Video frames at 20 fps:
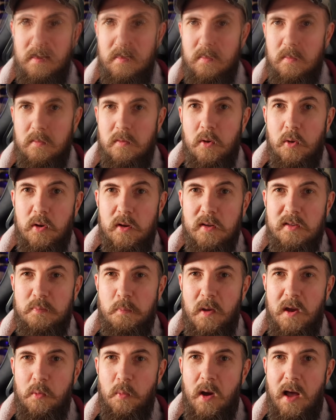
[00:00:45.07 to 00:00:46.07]
So to
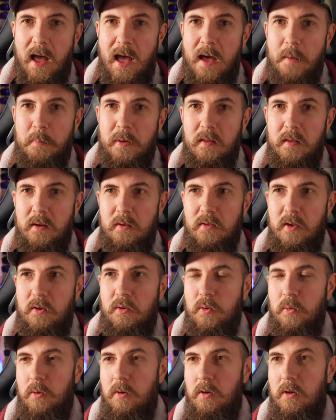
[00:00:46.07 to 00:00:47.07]
explain what happened, there's a
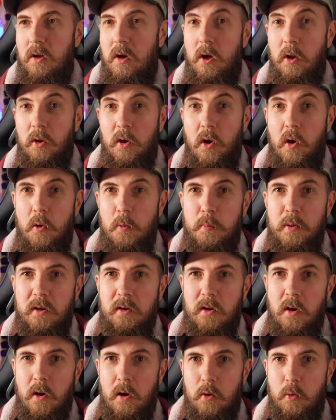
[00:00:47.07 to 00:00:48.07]
tool called
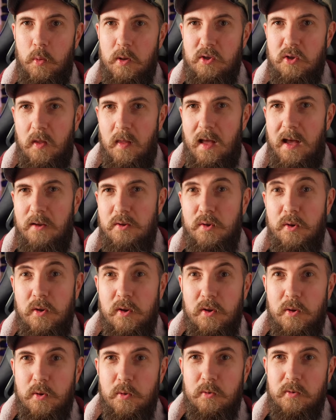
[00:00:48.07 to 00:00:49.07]
OpenCode, which allows you to
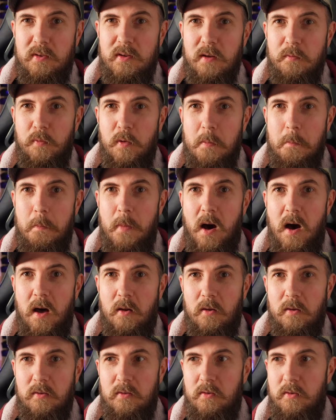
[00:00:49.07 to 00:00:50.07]
use different
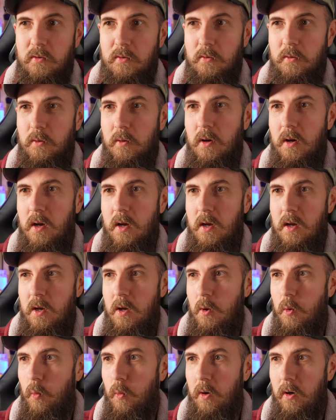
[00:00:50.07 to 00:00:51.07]
models to
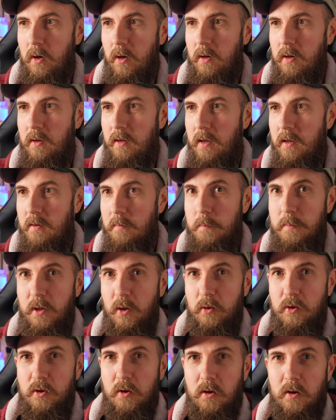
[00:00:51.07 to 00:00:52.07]
work and
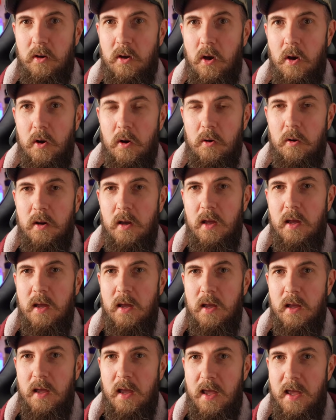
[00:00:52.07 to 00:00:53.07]
build your code.
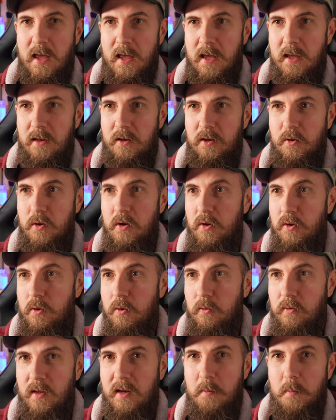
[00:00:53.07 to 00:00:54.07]
And you can
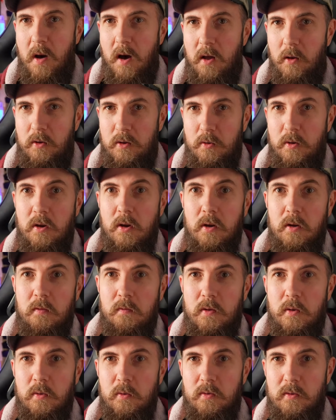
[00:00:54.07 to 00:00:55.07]
use any model. You could have
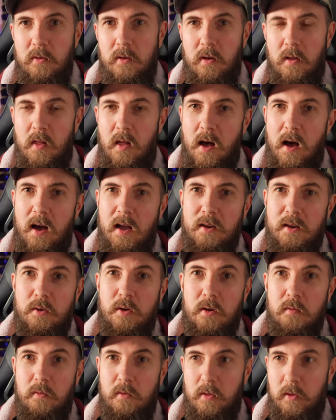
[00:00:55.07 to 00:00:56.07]
used Claude, you could
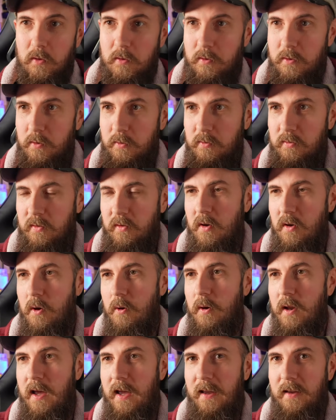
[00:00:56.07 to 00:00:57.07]
have used
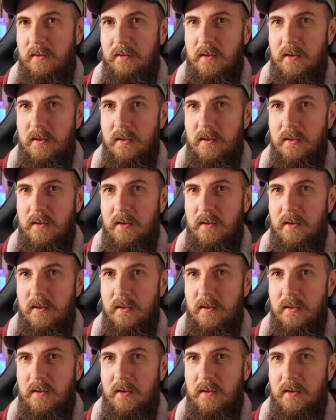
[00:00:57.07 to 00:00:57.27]
Codex,